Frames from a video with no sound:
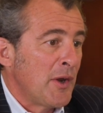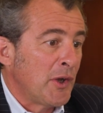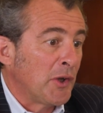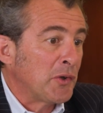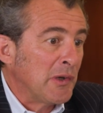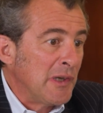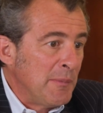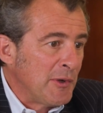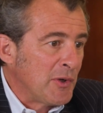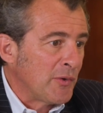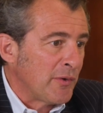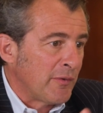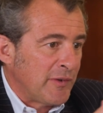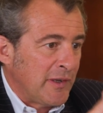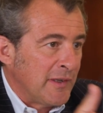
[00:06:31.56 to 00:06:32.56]
not only
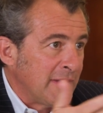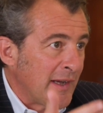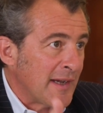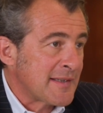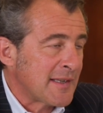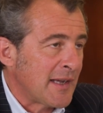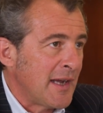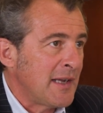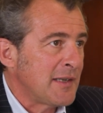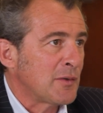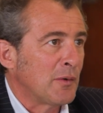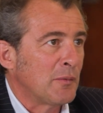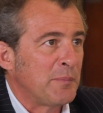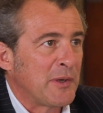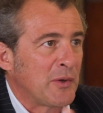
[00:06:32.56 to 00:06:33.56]
because of the interest rate
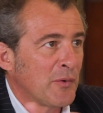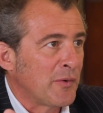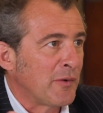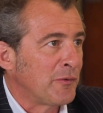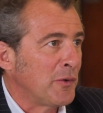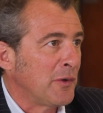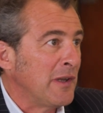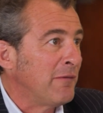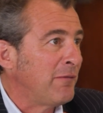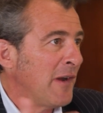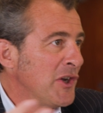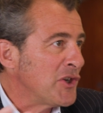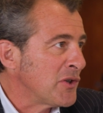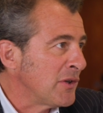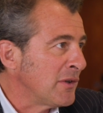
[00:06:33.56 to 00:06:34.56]
or because of the
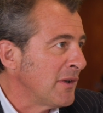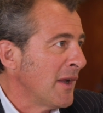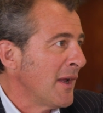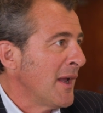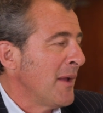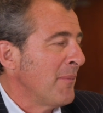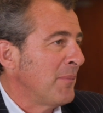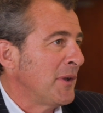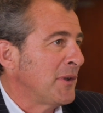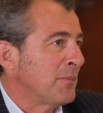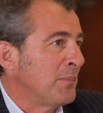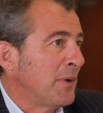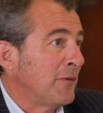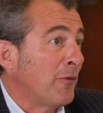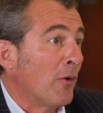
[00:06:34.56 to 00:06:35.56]
inflation,
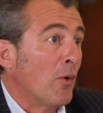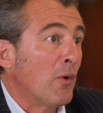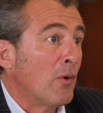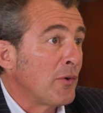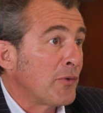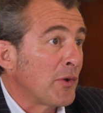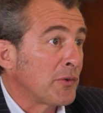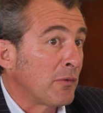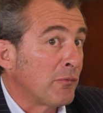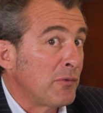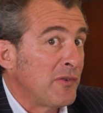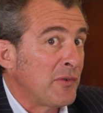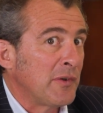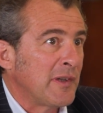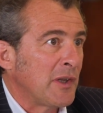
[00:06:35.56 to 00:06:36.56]
but for all sorts of
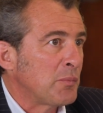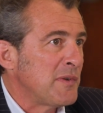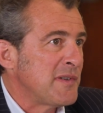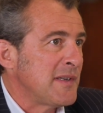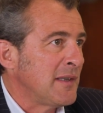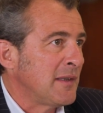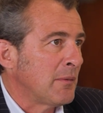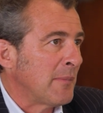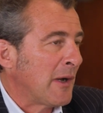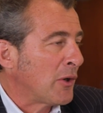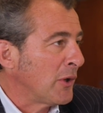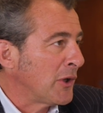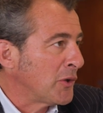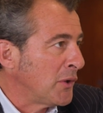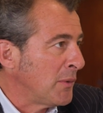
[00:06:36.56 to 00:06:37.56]
reasons that we see in the
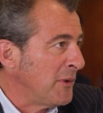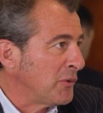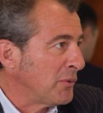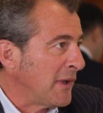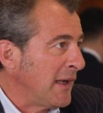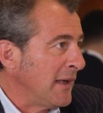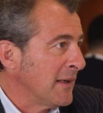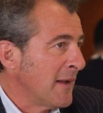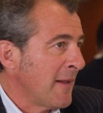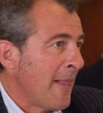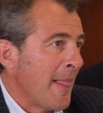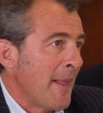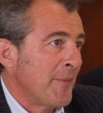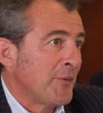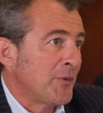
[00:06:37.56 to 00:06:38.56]
macroeconomy today.
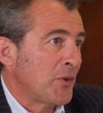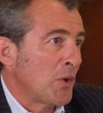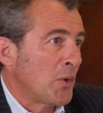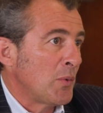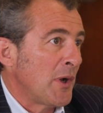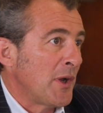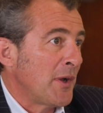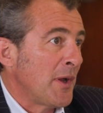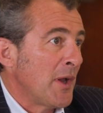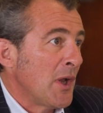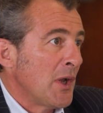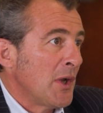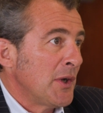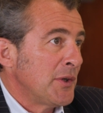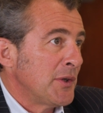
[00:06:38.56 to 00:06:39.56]
So
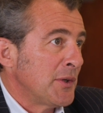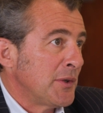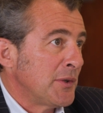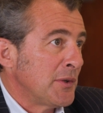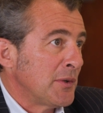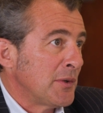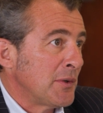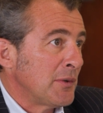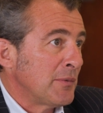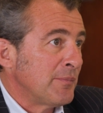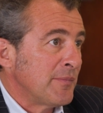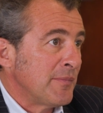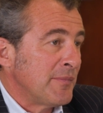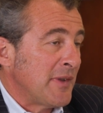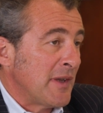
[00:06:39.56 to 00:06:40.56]

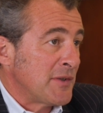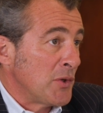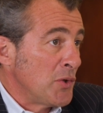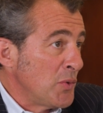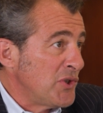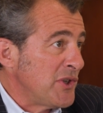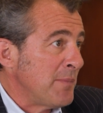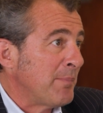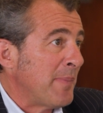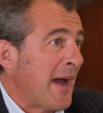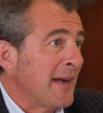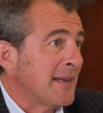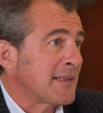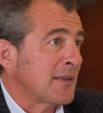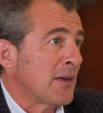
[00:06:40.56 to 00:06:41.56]
there's a huge
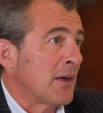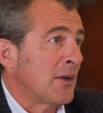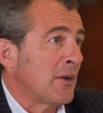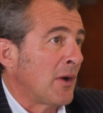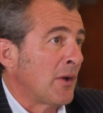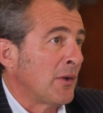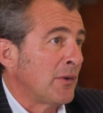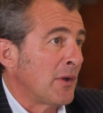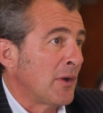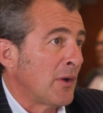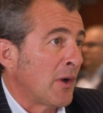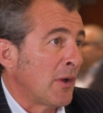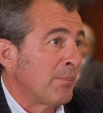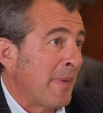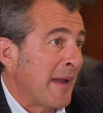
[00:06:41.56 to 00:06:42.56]
impact
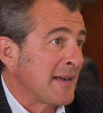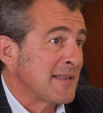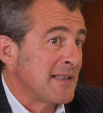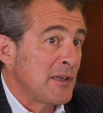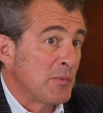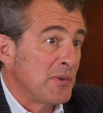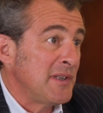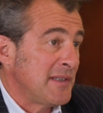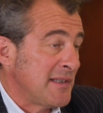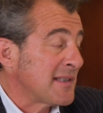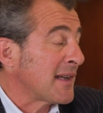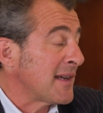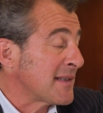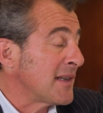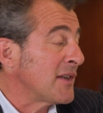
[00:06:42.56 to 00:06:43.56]
on banks' liquidity
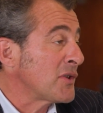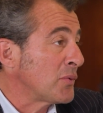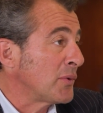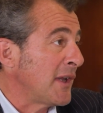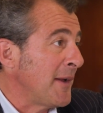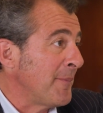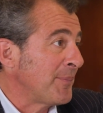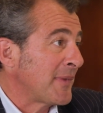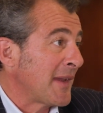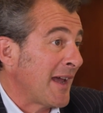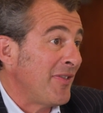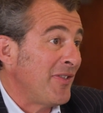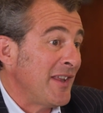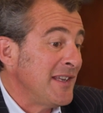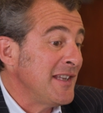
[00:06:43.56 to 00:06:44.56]
stress test today,
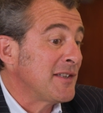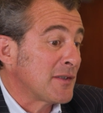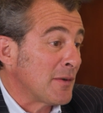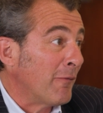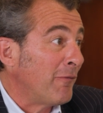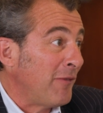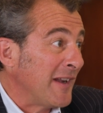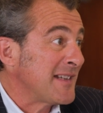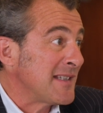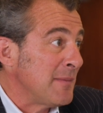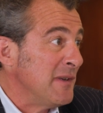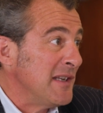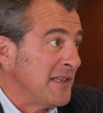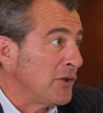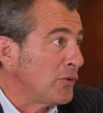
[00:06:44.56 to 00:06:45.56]
and they need some
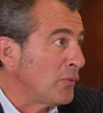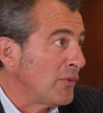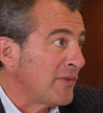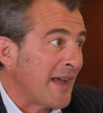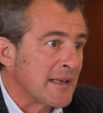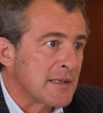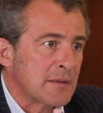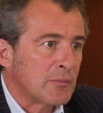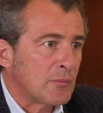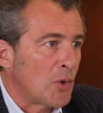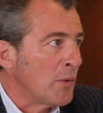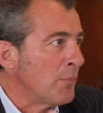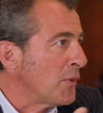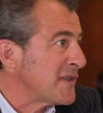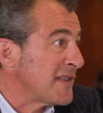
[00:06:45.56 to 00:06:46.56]
flexibility to do that
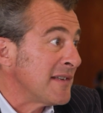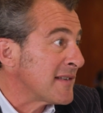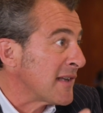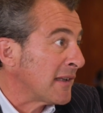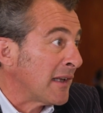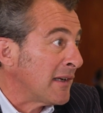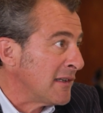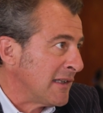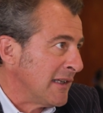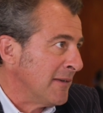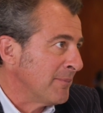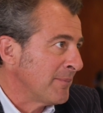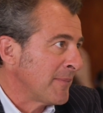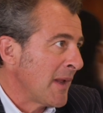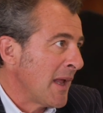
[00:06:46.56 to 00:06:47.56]
almost instantaneously.